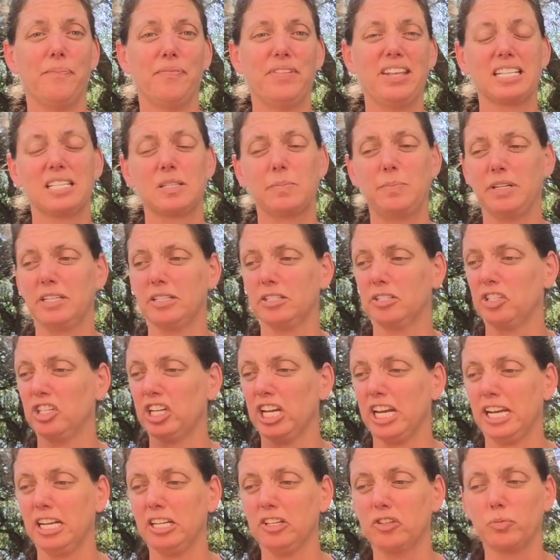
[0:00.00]
that's been
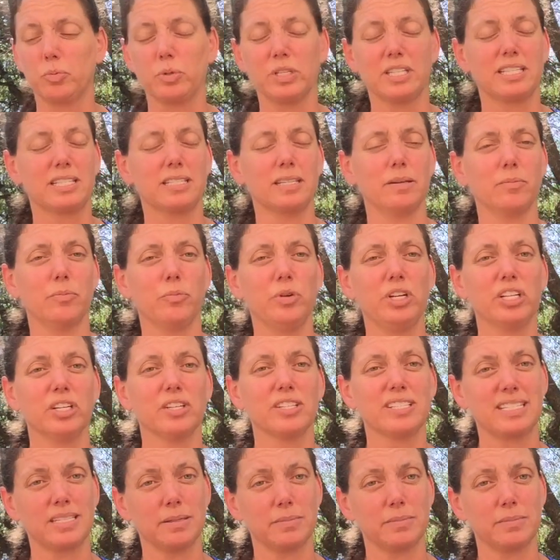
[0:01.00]
changed with some wheels,